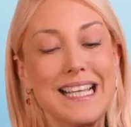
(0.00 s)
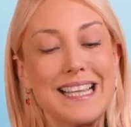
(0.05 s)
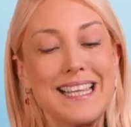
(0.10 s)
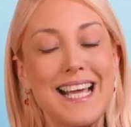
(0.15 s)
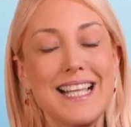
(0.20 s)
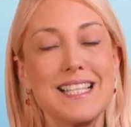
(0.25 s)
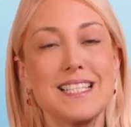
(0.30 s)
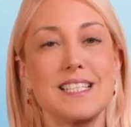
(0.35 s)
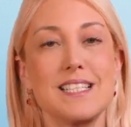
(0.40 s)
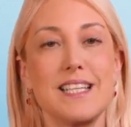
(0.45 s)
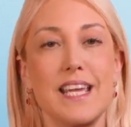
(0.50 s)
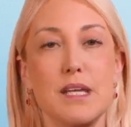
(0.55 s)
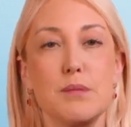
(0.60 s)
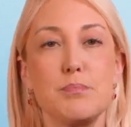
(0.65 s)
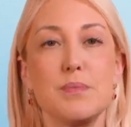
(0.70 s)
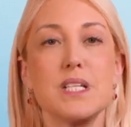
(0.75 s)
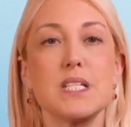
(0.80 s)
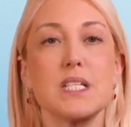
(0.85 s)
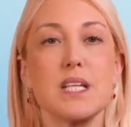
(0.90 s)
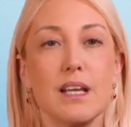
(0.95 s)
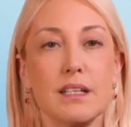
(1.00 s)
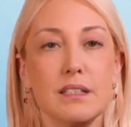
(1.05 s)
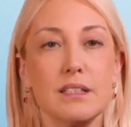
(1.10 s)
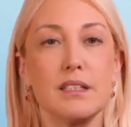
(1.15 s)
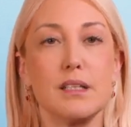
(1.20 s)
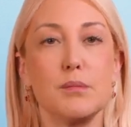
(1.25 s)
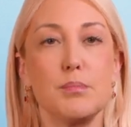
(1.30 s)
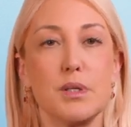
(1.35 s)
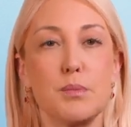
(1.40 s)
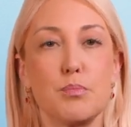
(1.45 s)
that statement a
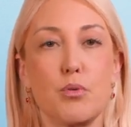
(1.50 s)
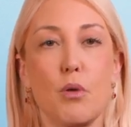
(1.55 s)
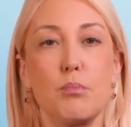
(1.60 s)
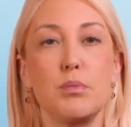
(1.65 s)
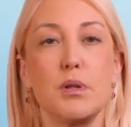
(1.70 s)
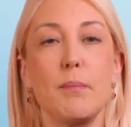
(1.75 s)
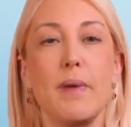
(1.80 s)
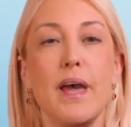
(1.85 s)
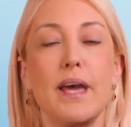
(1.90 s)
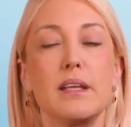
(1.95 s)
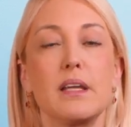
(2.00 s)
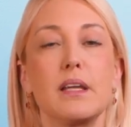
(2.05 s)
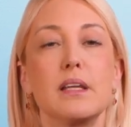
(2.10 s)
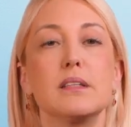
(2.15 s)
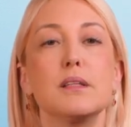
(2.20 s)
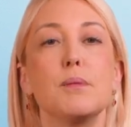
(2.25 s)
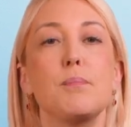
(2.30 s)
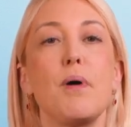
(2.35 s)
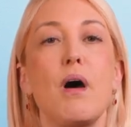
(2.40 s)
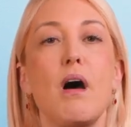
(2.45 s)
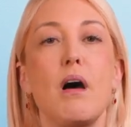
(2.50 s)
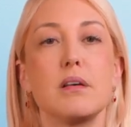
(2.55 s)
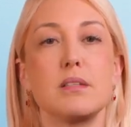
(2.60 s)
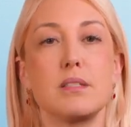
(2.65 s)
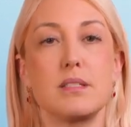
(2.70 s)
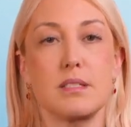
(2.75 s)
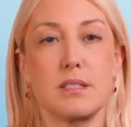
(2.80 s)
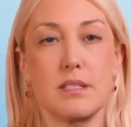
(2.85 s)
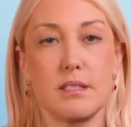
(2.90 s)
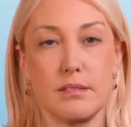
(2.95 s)
little bit problematic in the
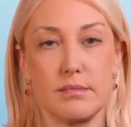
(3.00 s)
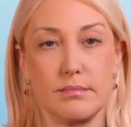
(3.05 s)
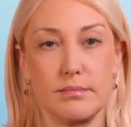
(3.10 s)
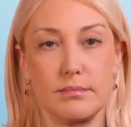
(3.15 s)
past.